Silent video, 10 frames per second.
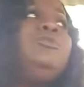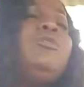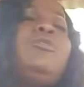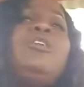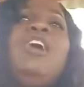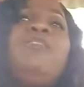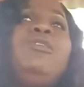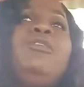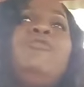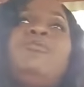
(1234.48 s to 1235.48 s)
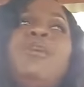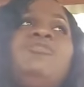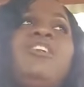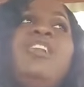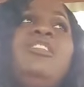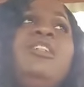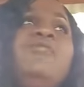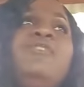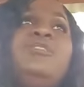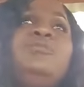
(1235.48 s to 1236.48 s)
Oh, God, me love him. God, I
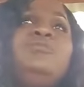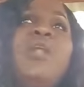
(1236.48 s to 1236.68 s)
love him.